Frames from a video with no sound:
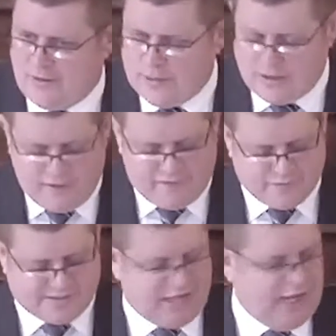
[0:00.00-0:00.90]
We know from
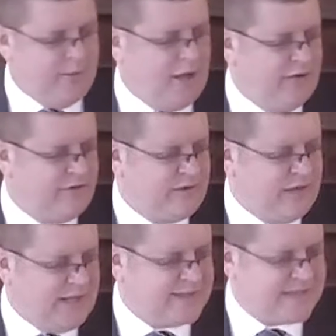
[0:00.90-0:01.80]
Psalm
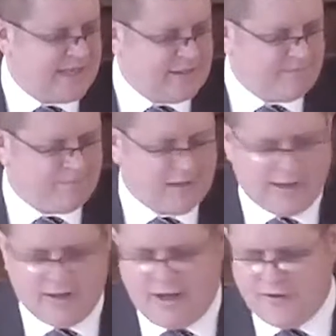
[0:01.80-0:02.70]
119
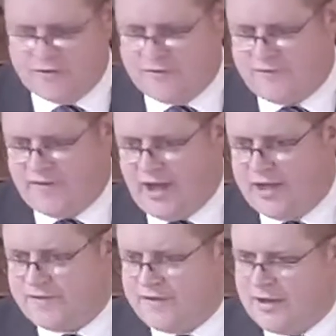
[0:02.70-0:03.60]
and
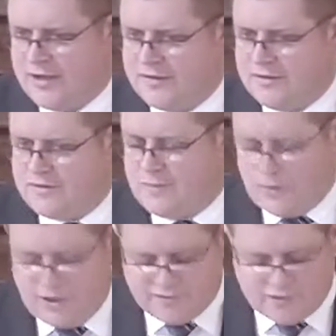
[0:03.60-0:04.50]
105 the, the
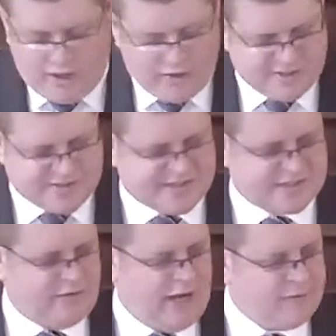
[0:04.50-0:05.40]
Word of God is
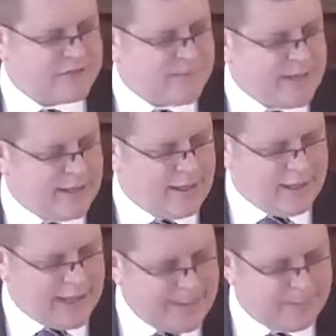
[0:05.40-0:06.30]
described as being a, a
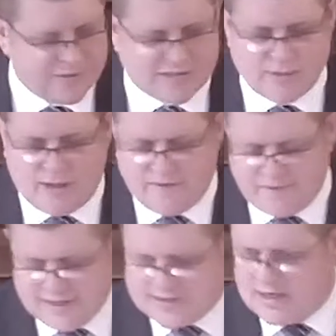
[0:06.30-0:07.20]
lamp to our
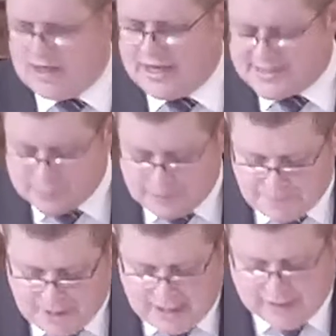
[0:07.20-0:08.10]
feet and a light to our
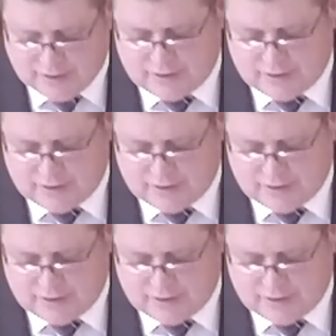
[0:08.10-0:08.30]
path.